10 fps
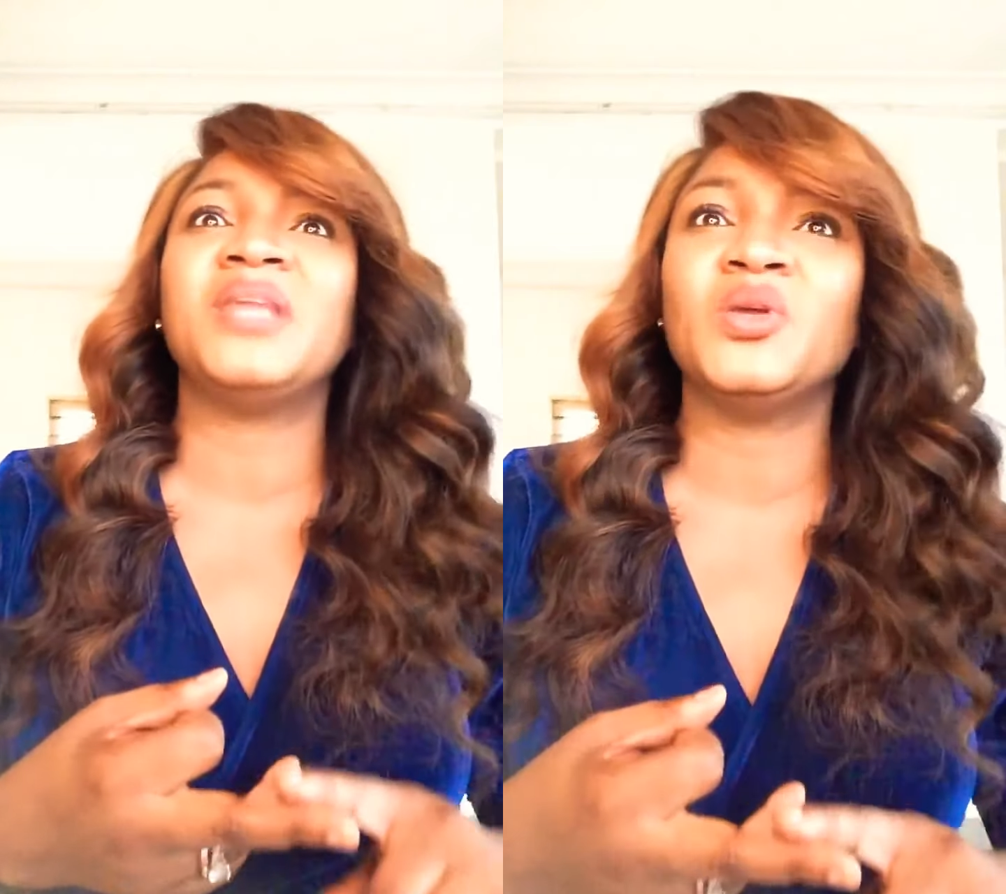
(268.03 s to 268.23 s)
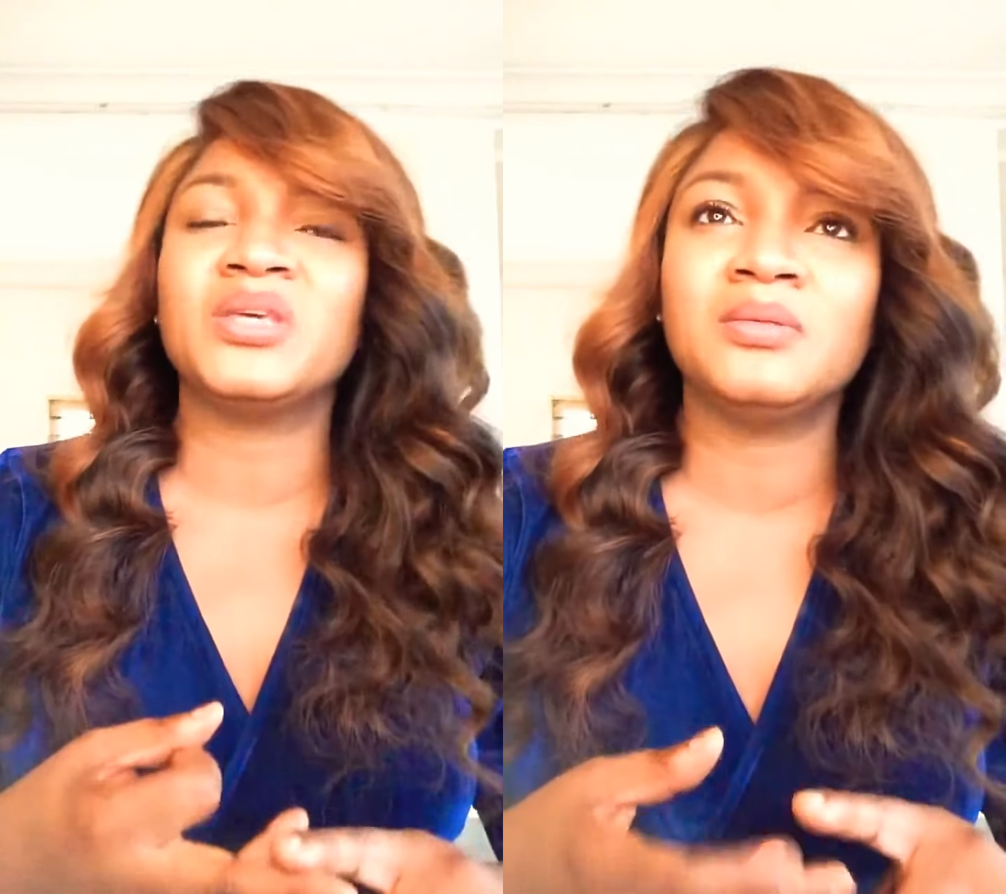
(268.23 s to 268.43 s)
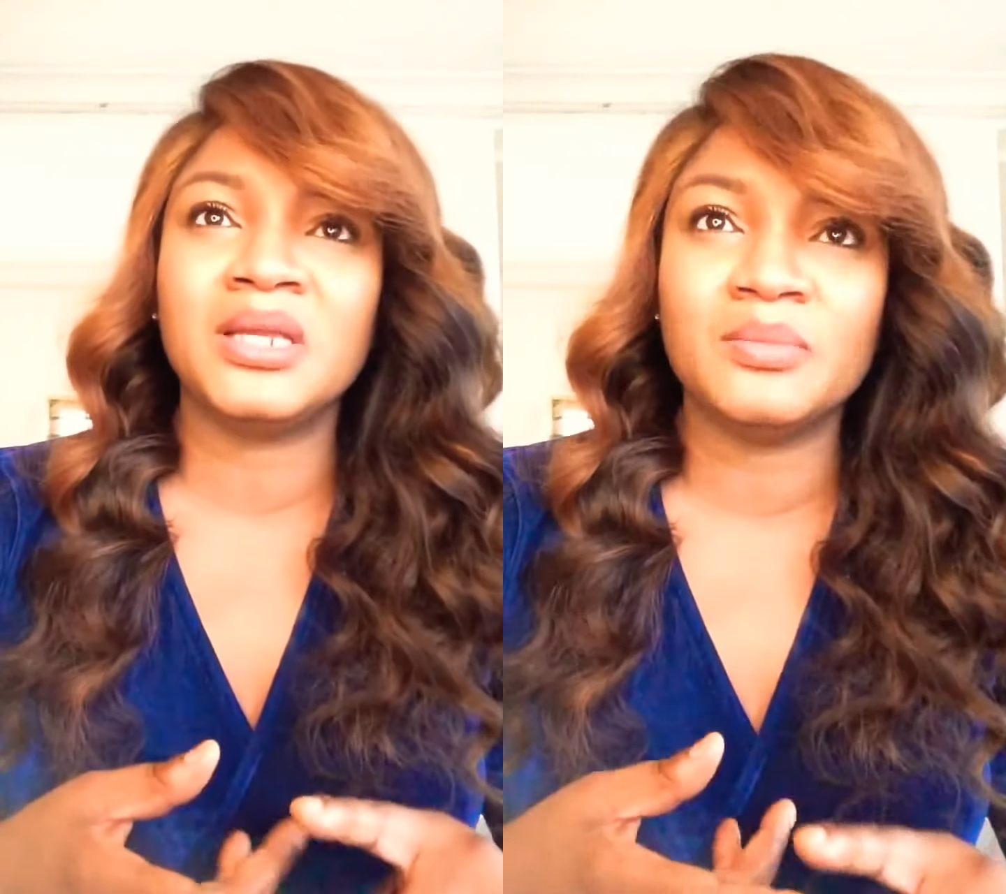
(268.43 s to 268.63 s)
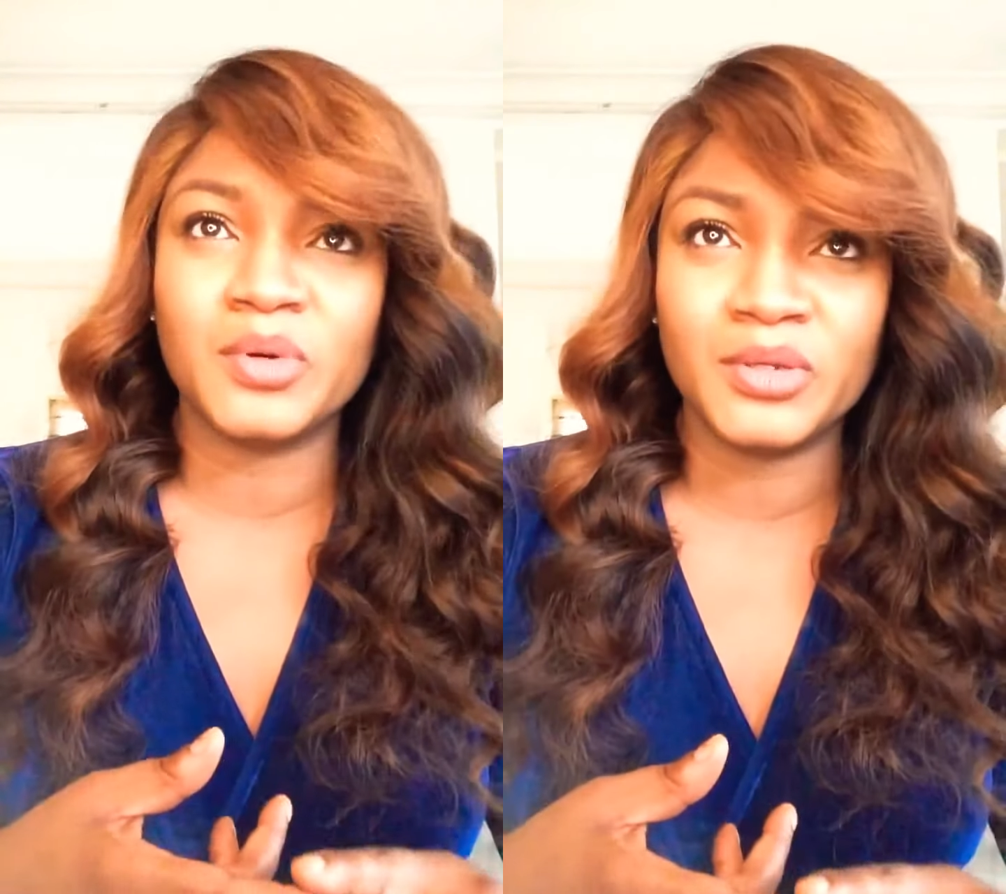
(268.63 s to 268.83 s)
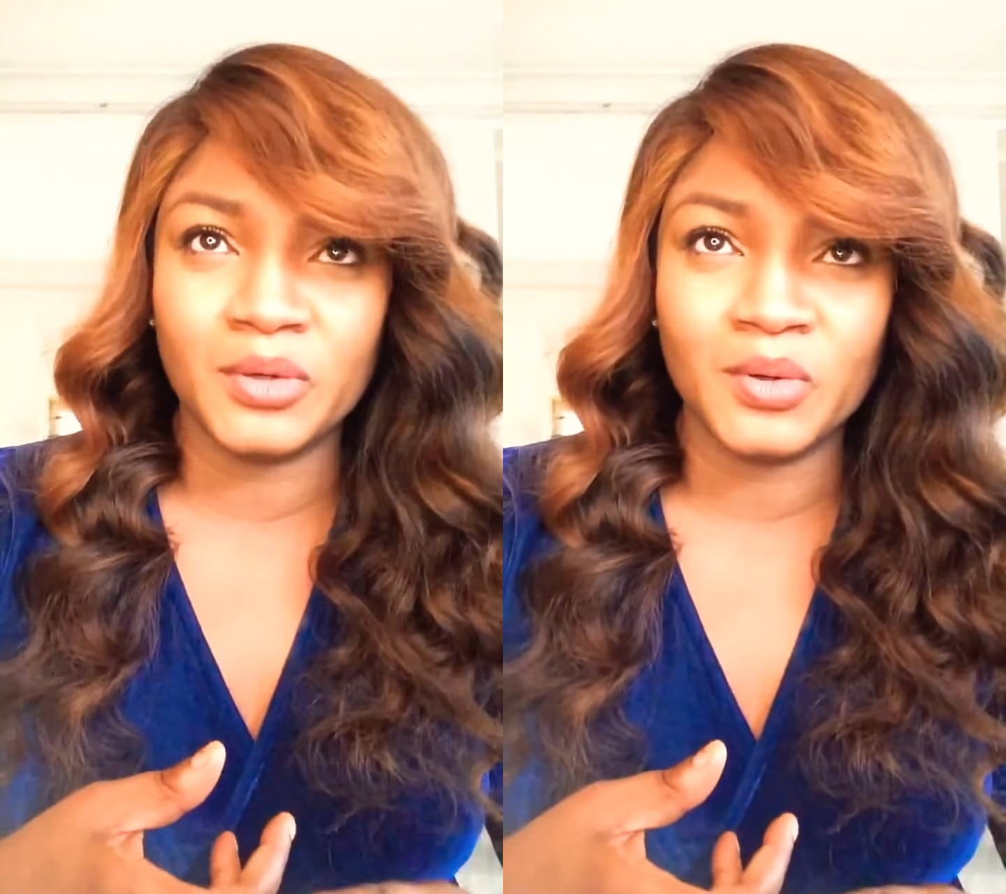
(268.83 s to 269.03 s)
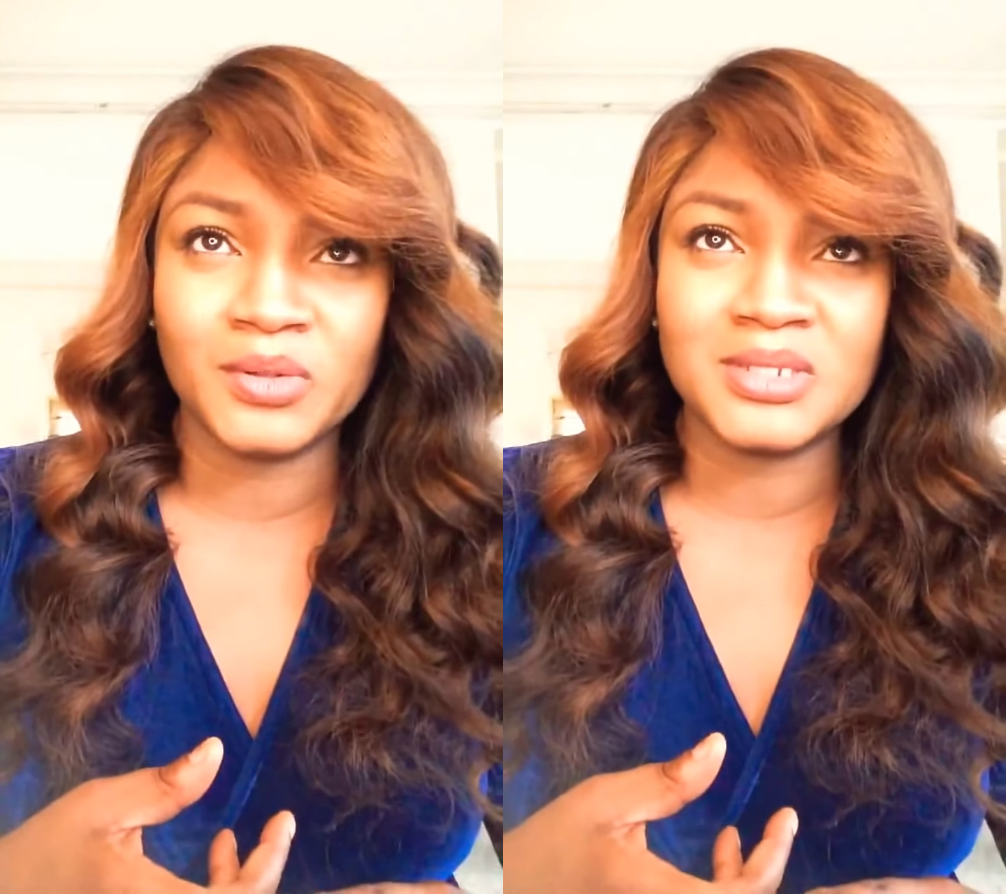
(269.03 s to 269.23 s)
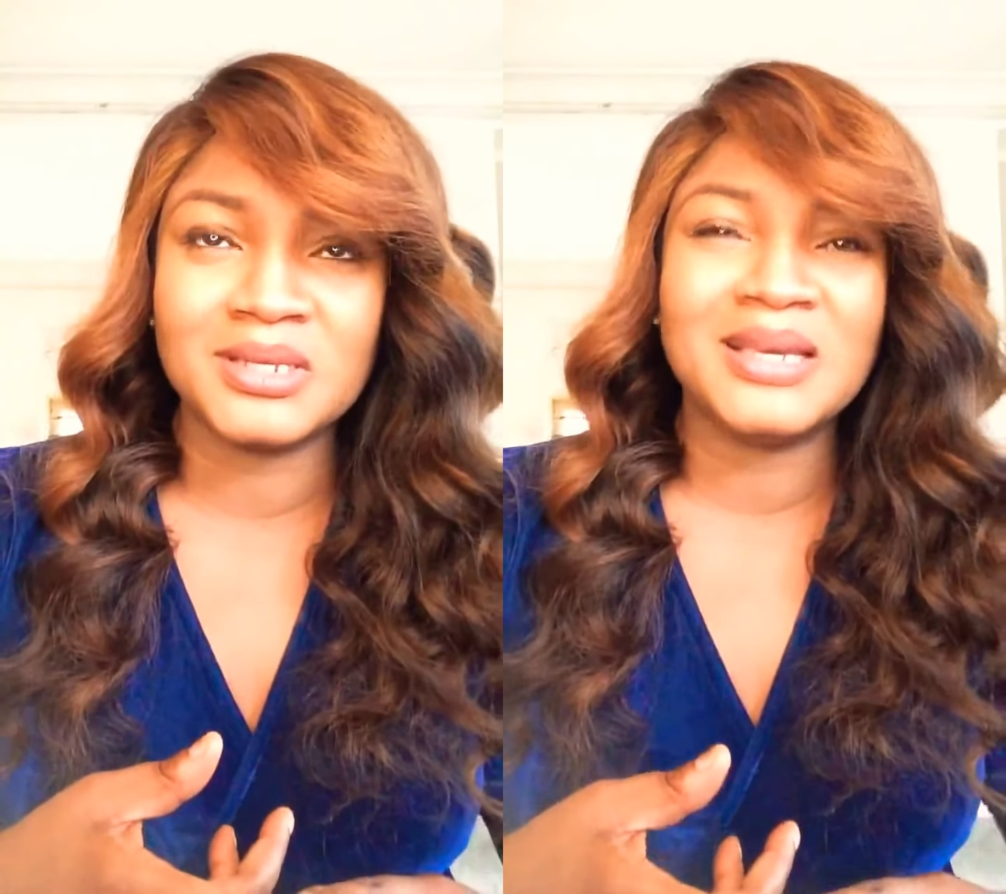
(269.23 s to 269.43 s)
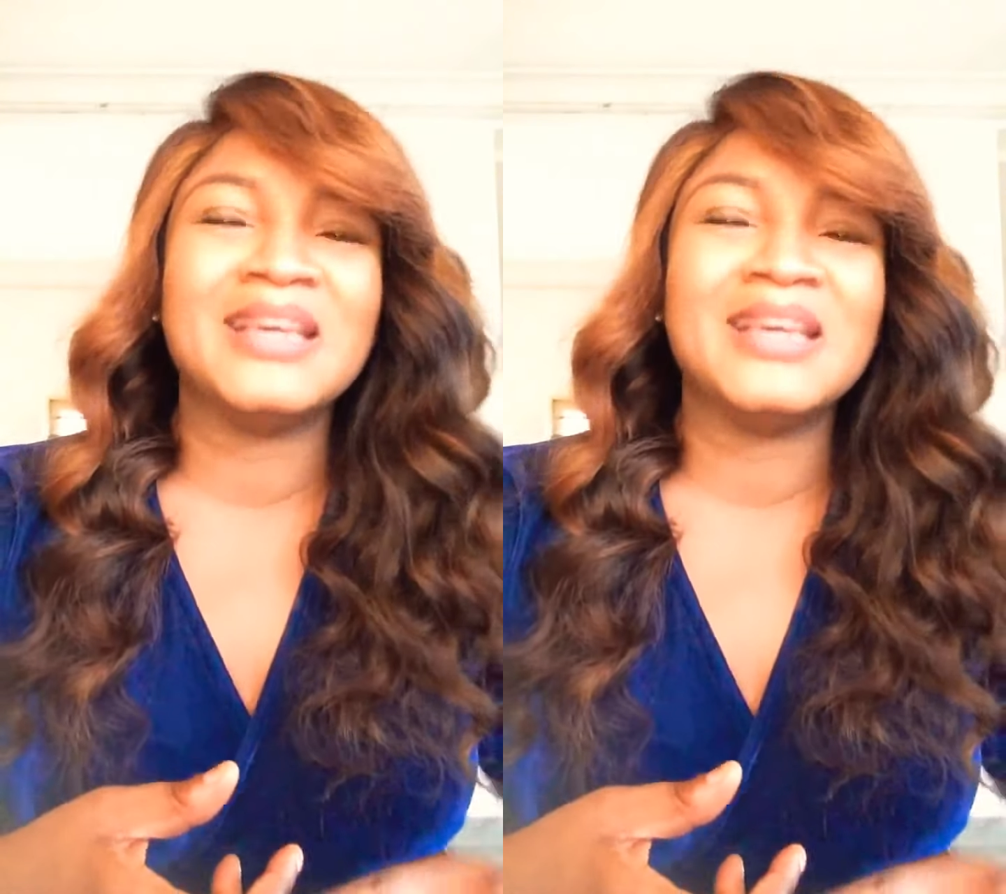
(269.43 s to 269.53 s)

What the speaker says: that you killed anybody or not,